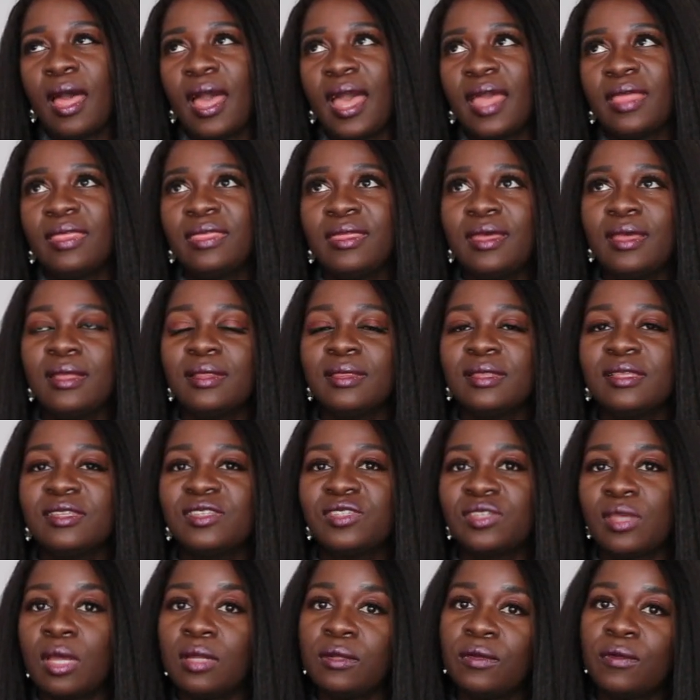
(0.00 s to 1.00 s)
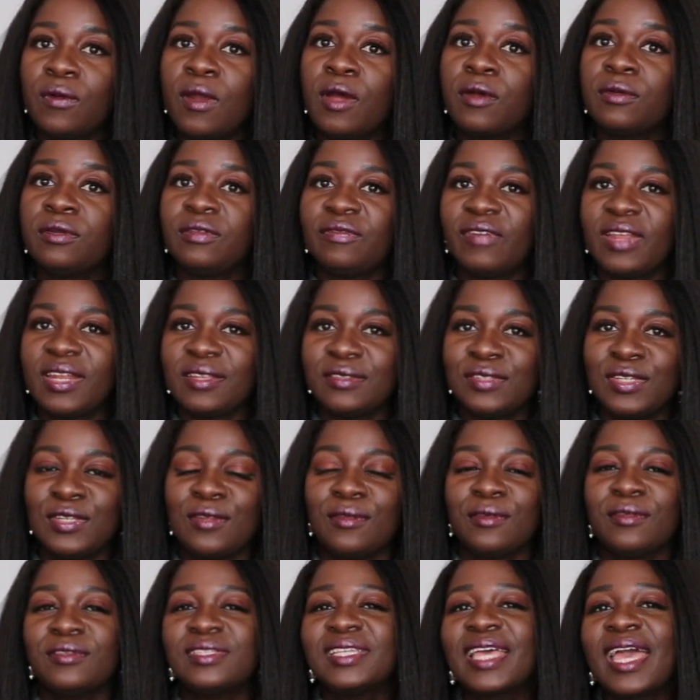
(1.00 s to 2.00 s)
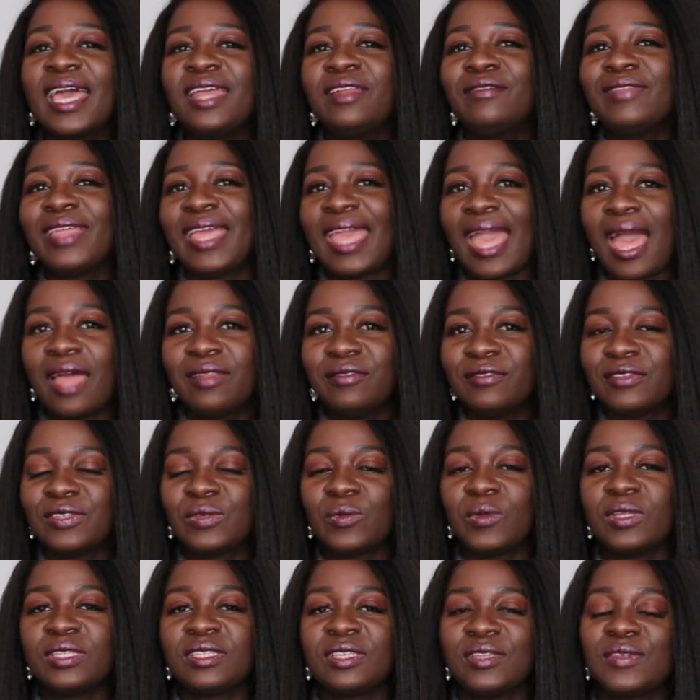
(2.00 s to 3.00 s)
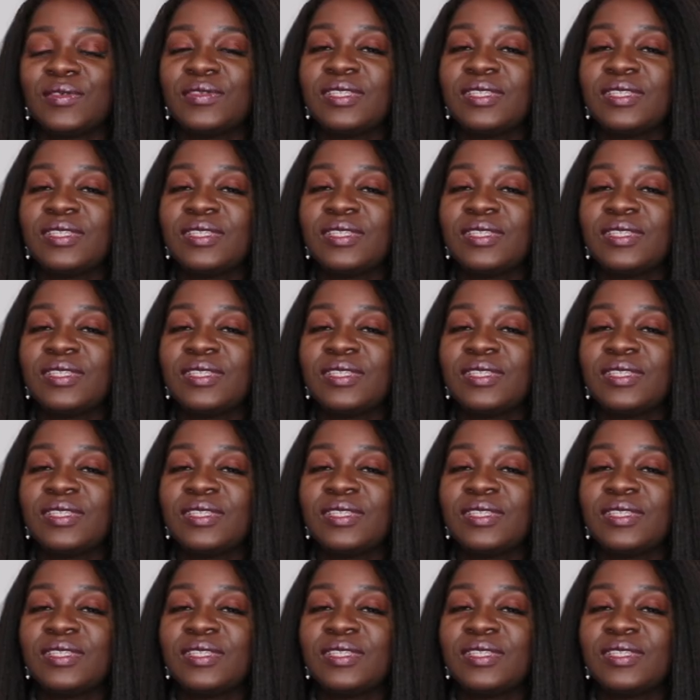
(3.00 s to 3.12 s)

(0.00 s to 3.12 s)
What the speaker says: I think the Saint Laurent or the Valentino, those are kind of the canvas ones that you